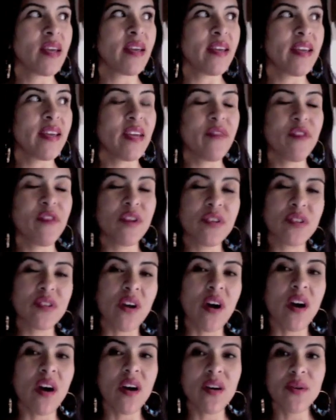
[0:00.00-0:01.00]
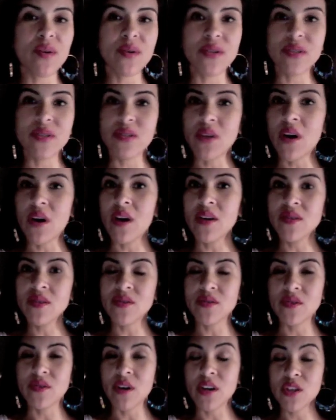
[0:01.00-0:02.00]
If your dog or your dogs
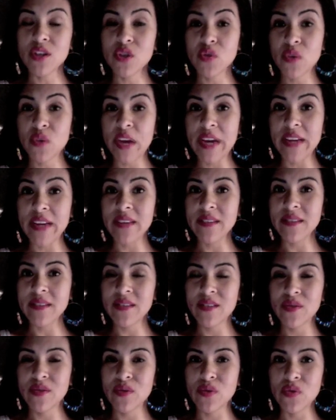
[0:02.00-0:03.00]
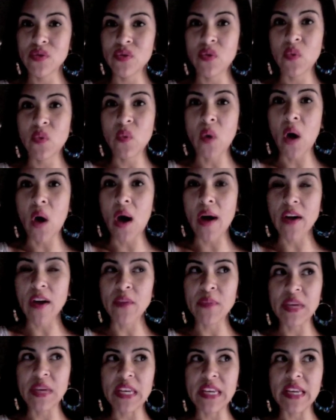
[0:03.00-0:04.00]
are not trained to walk,
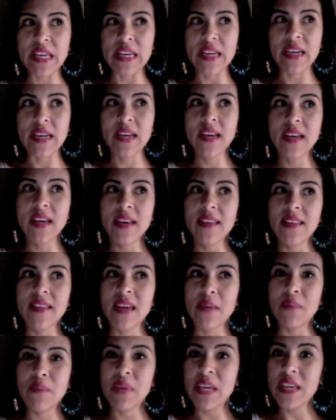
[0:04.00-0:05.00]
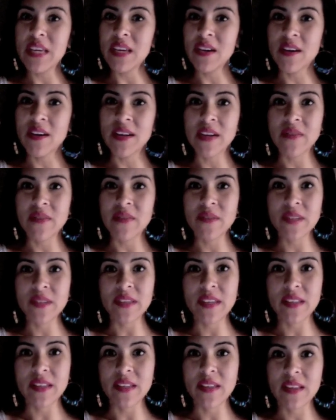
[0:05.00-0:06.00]
meaning they pee on
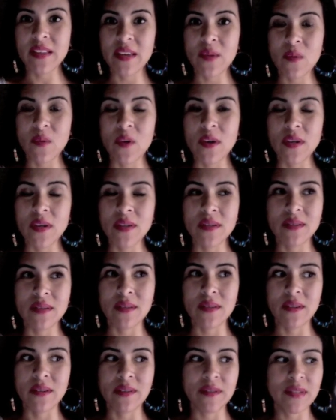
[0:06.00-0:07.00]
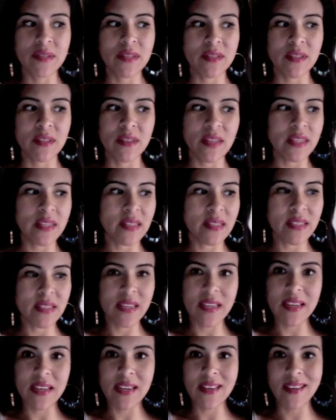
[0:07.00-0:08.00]
everything that they want to, everything that they
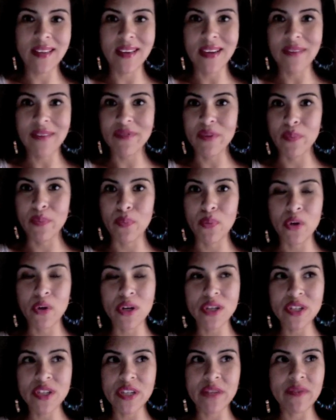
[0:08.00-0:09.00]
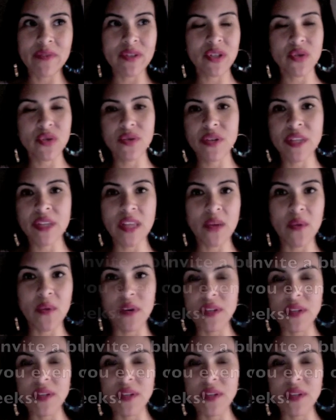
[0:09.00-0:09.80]
see, every bush, every tree, they want to